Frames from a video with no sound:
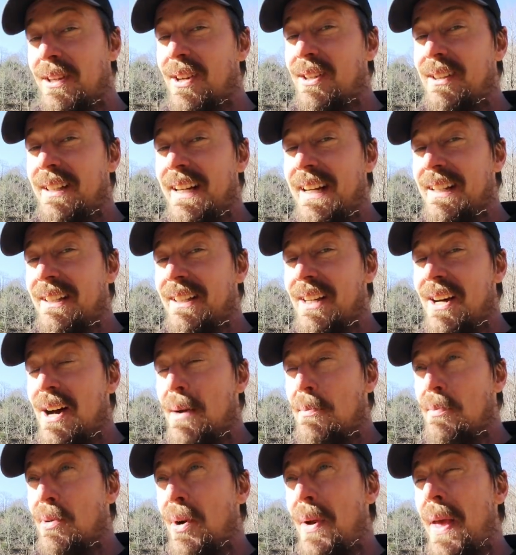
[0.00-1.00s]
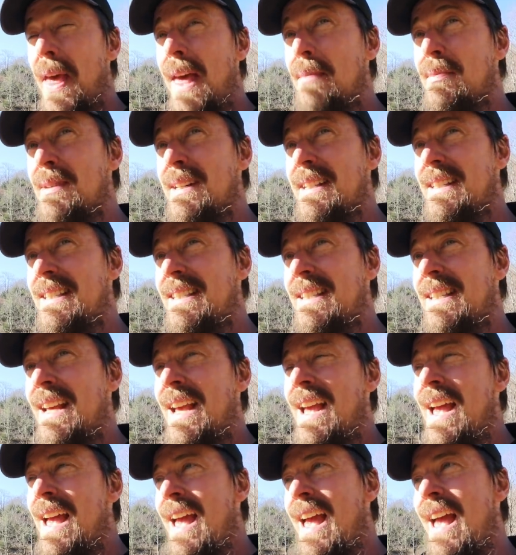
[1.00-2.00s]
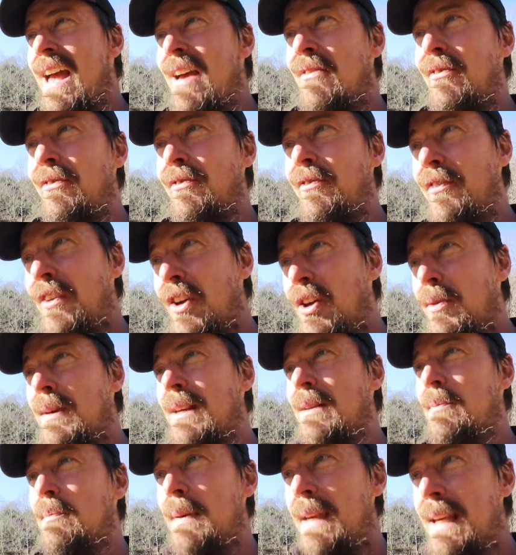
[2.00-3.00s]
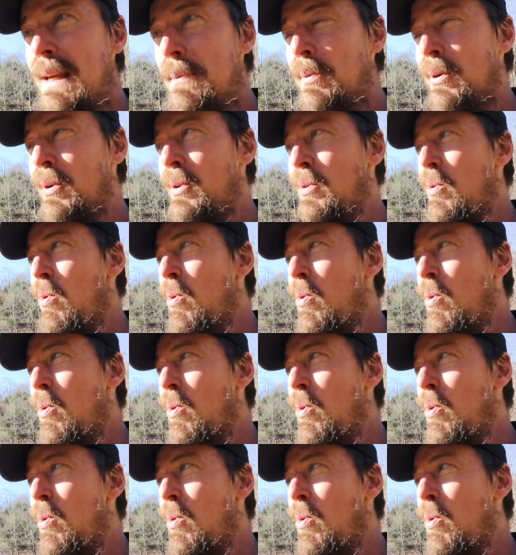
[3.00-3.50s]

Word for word: Carolina law prohibits filming people